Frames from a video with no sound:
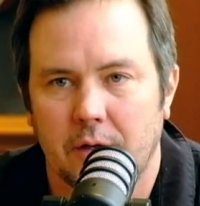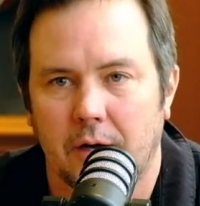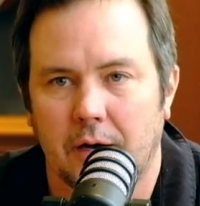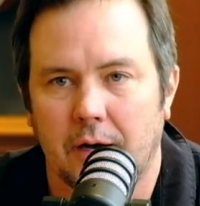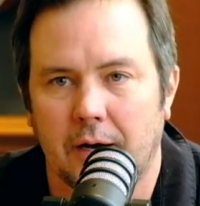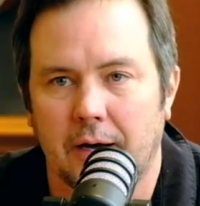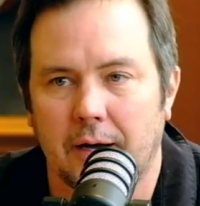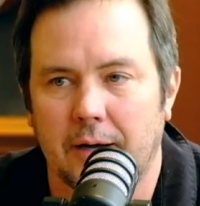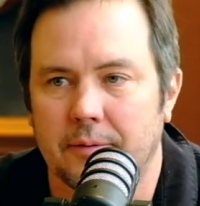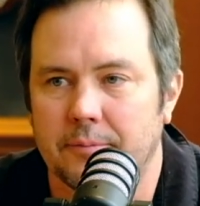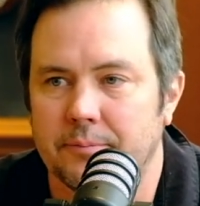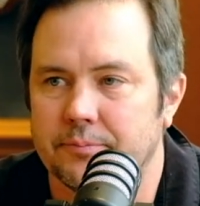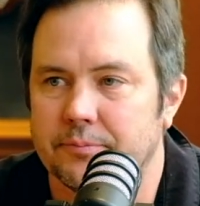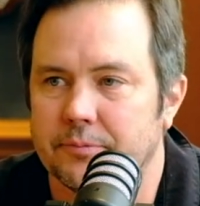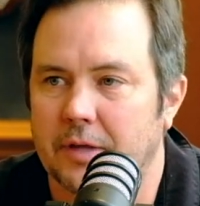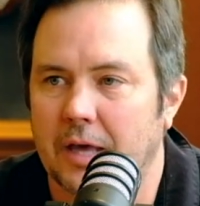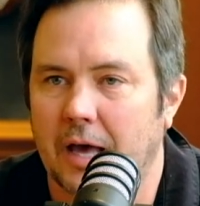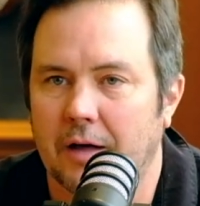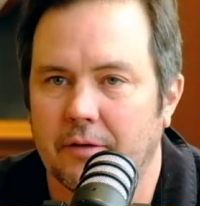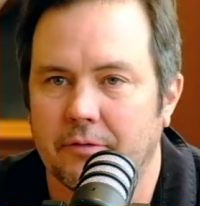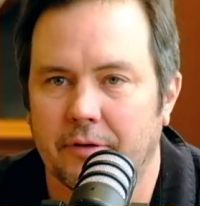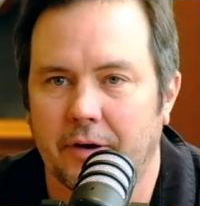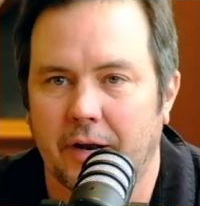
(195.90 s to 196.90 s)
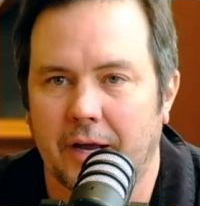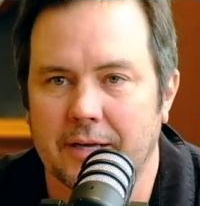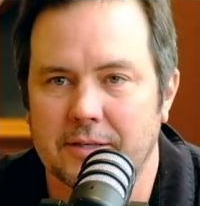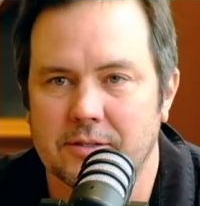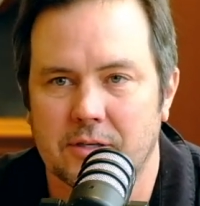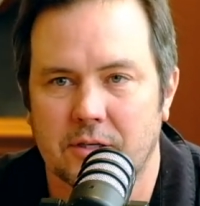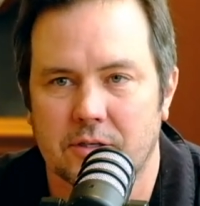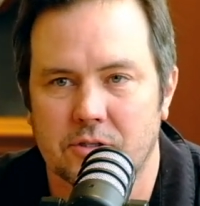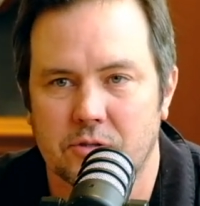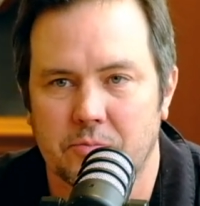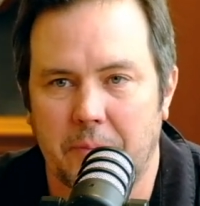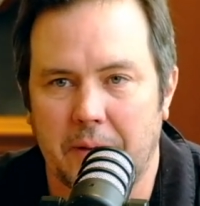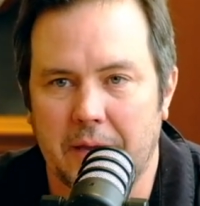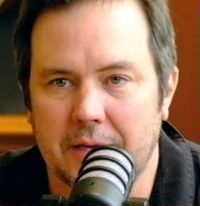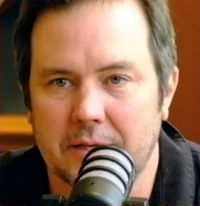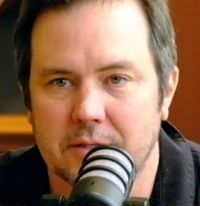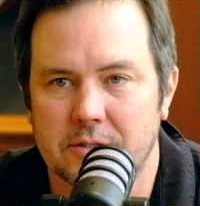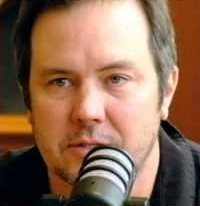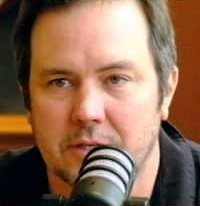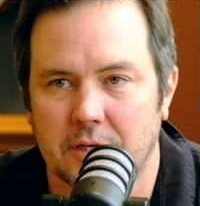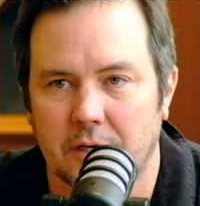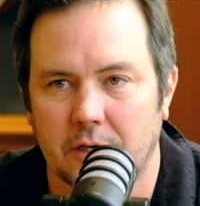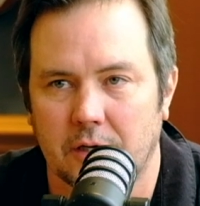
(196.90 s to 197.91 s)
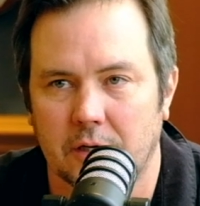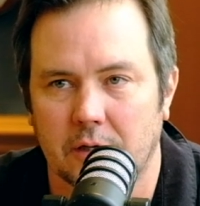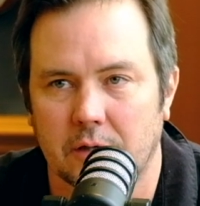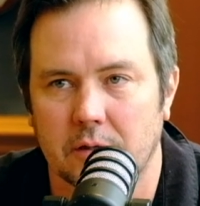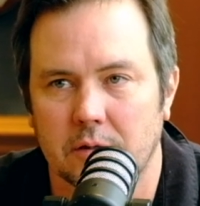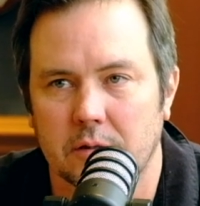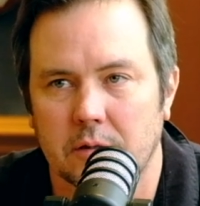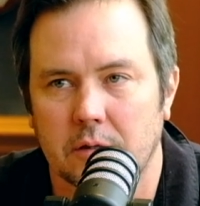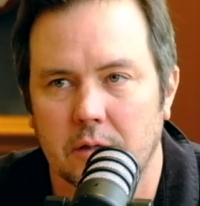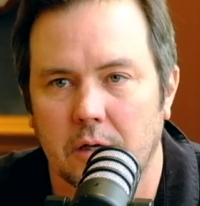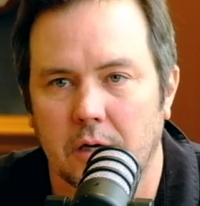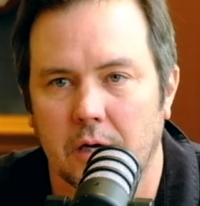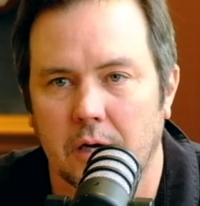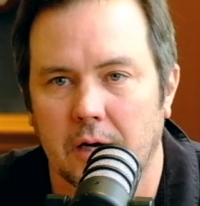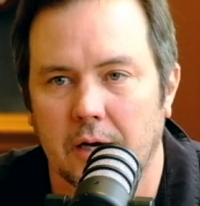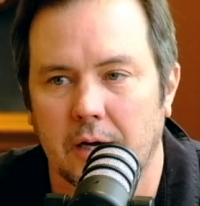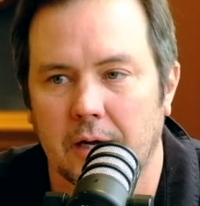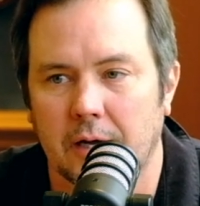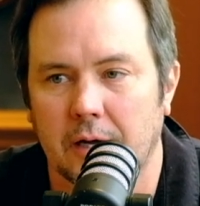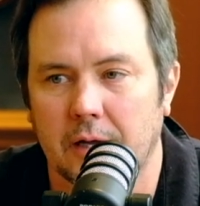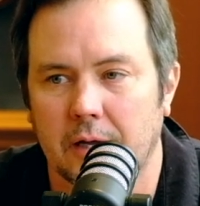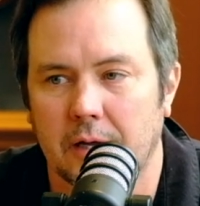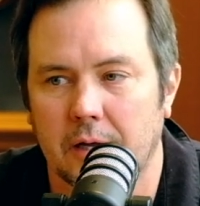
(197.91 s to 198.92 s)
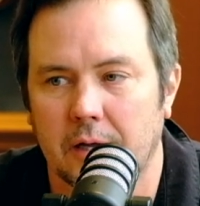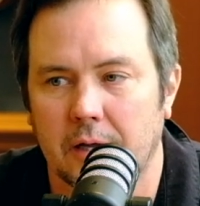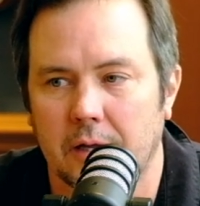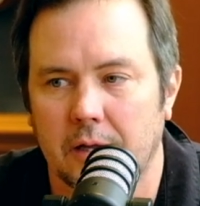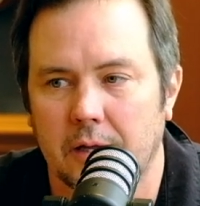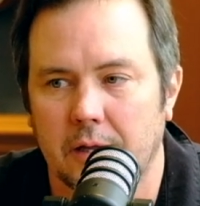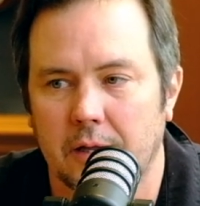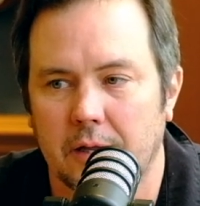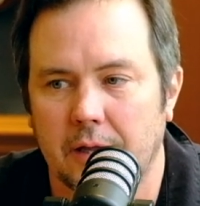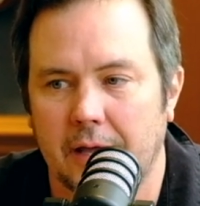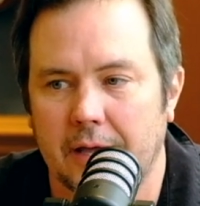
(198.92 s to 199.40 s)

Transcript: um, galvanize our space here uh,